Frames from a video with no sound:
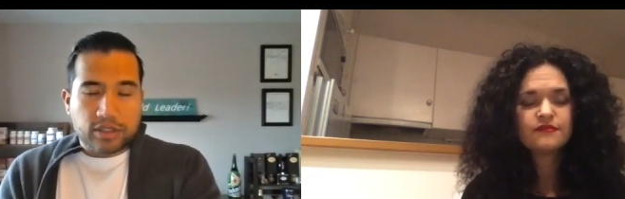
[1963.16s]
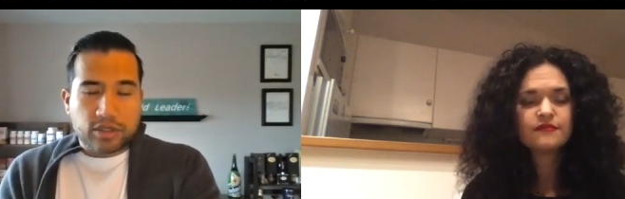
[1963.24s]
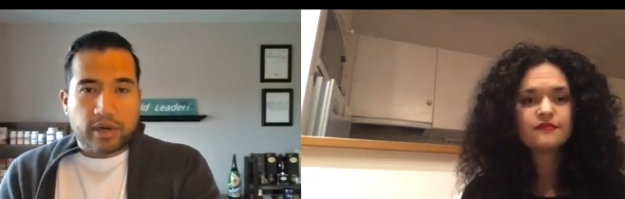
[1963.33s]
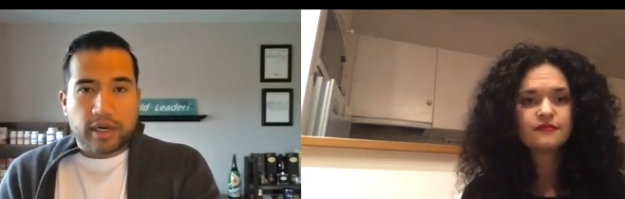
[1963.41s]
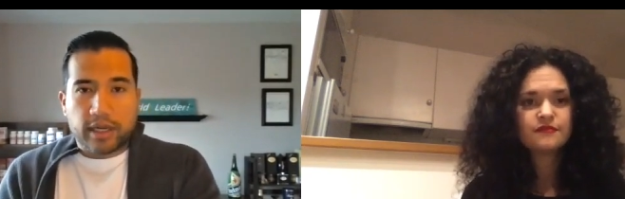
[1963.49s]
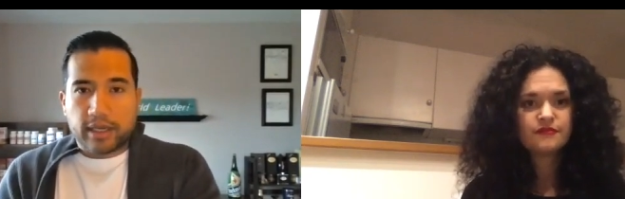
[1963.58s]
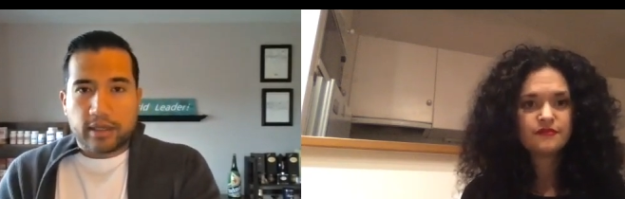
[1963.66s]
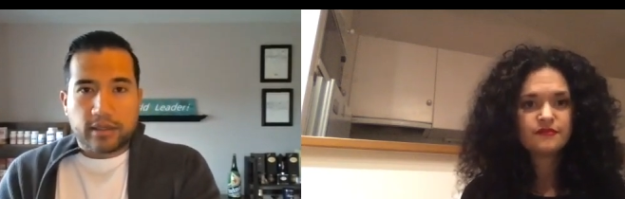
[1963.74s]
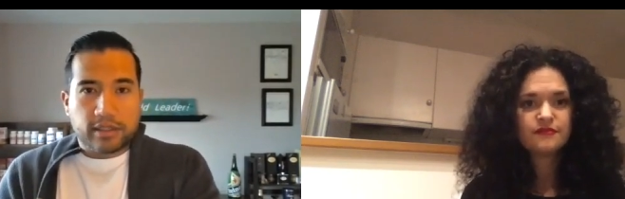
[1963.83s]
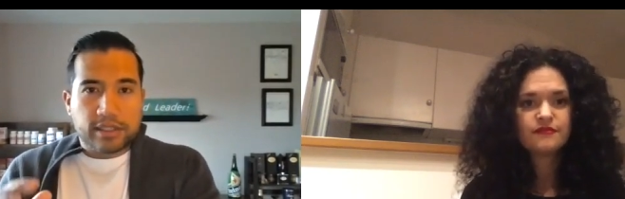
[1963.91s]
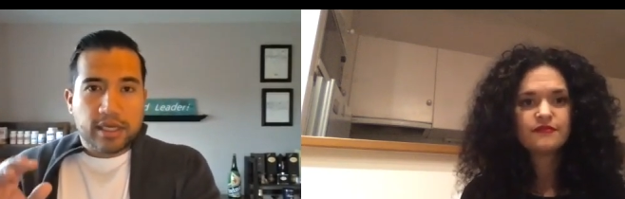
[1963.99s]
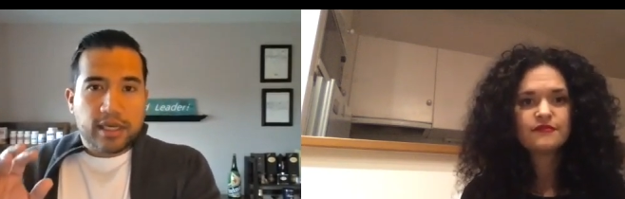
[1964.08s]
Speaker 1: chronic illness
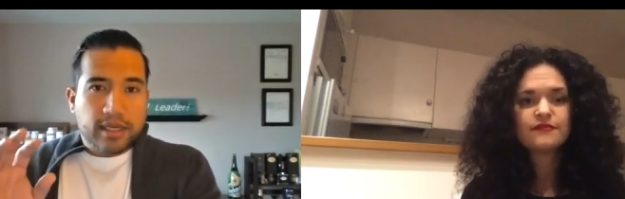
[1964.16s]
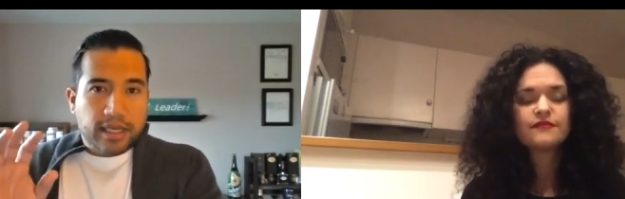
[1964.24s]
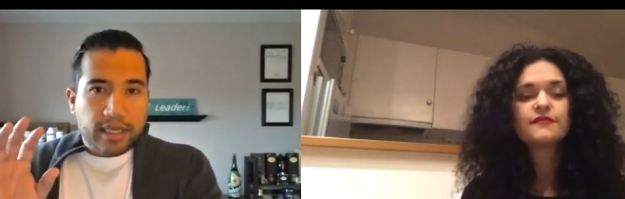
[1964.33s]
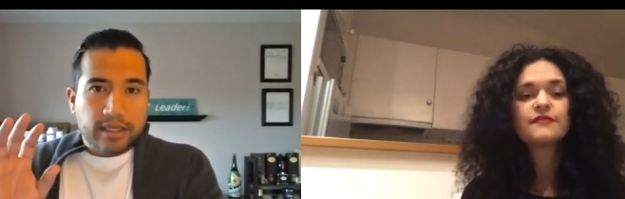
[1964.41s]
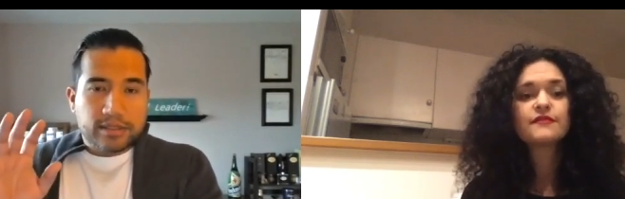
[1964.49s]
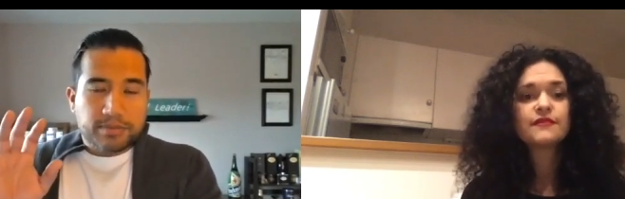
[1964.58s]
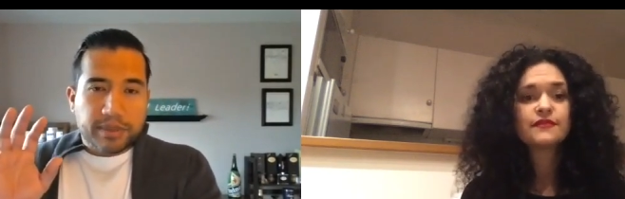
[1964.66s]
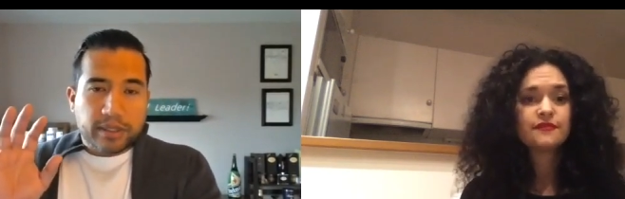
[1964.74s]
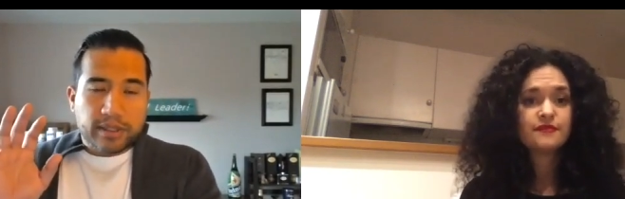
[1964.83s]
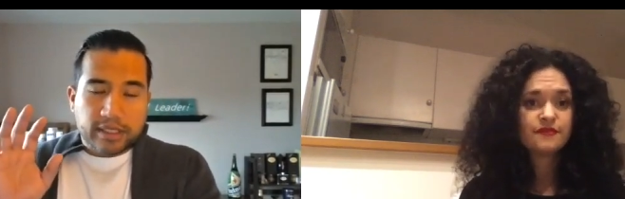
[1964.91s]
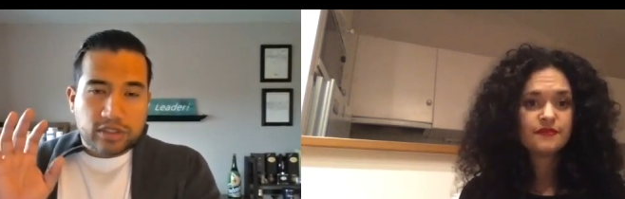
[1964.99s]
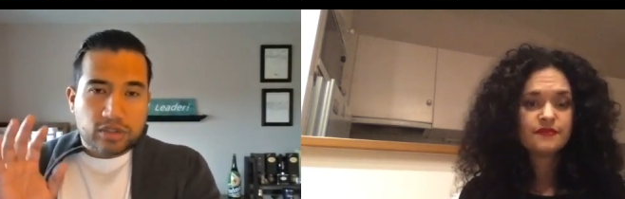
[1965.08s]
has been
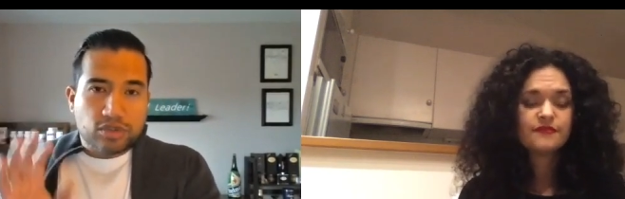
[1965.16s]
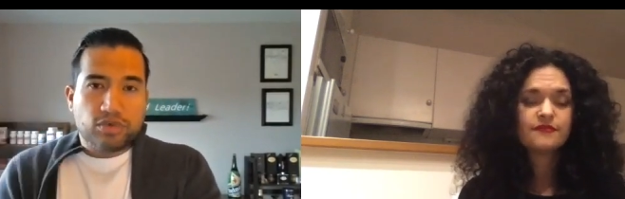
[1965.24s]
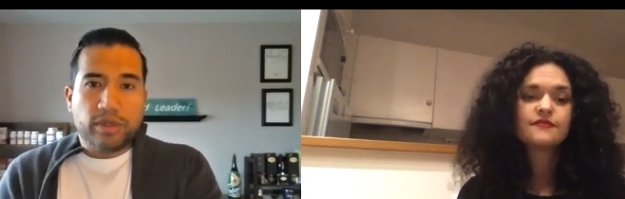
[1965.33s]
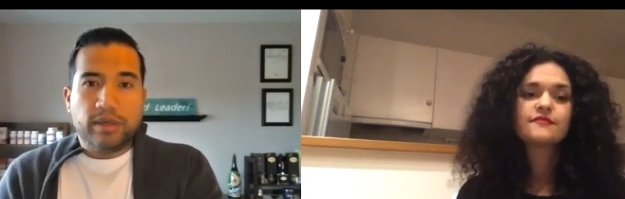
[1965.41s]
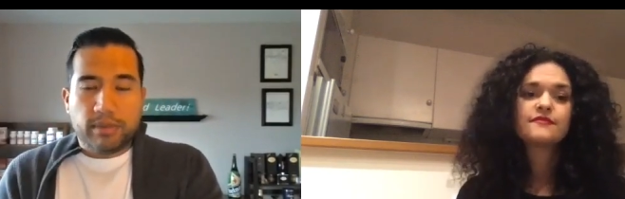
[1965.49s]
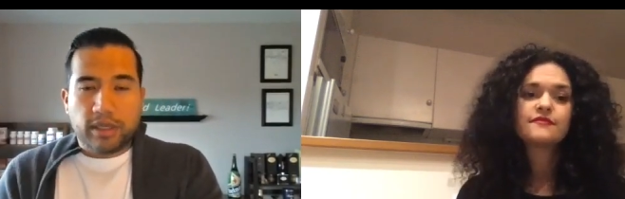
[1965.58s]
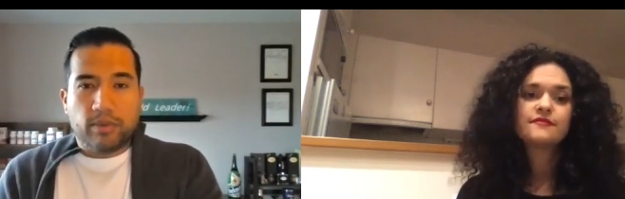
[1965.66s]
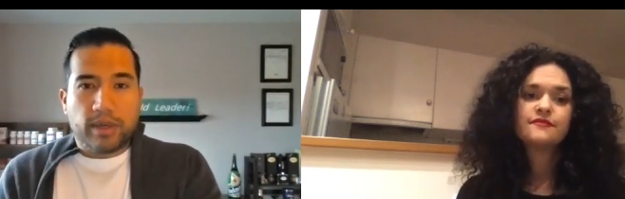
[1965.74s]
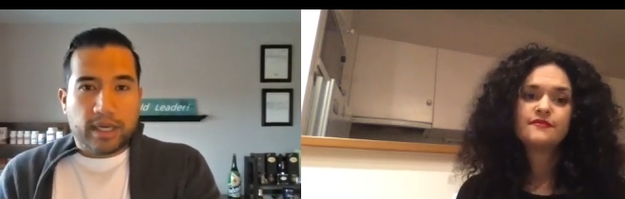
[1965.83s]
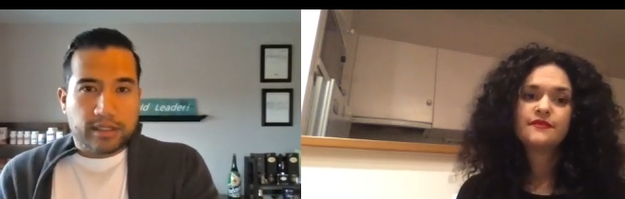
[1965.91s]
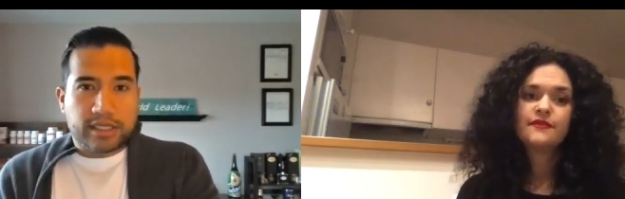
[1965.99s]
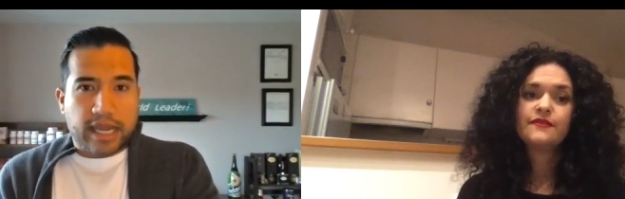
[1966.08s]
extremely well
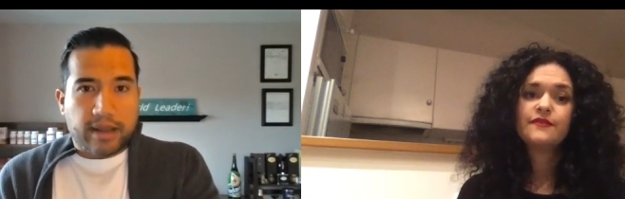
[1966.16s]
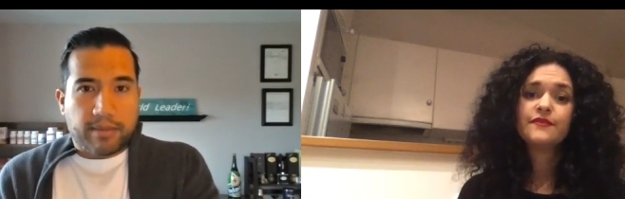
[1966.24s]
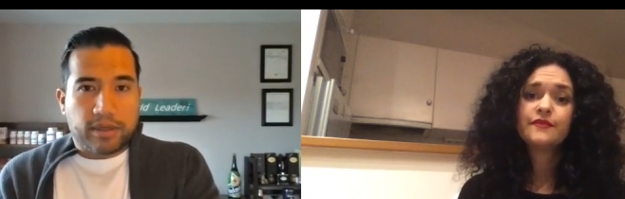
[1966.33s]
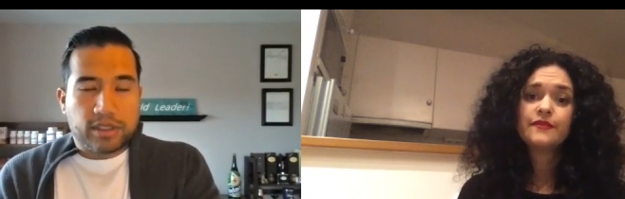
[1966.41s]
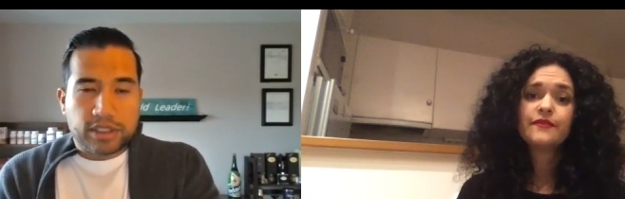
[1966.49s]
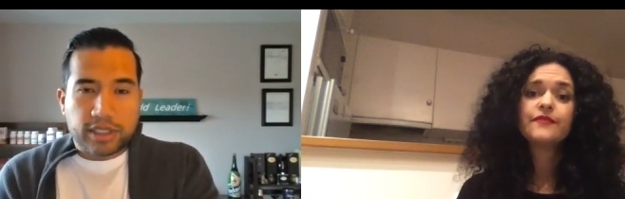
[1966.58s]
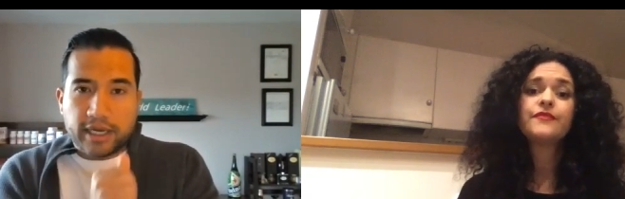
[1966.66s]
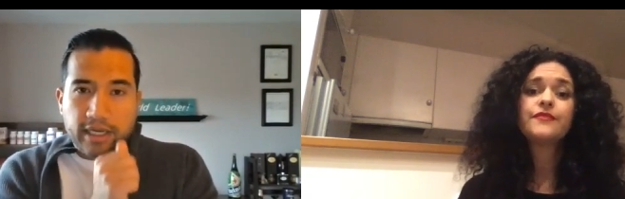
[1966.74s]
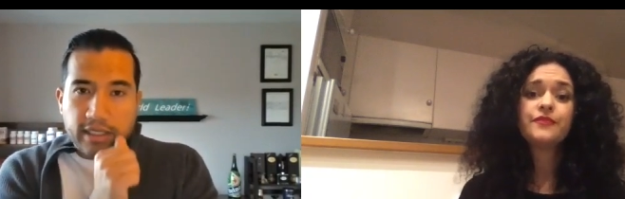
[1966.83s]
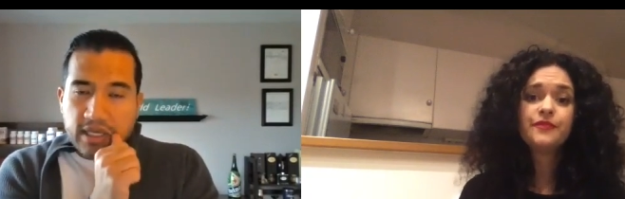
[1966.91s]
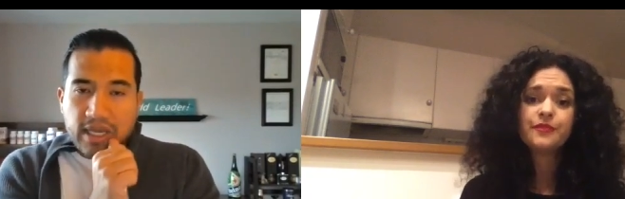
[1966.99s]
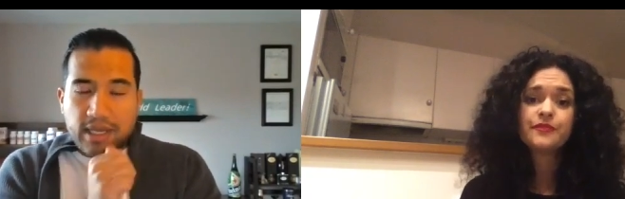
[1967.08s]
established, and it's mm-hmm.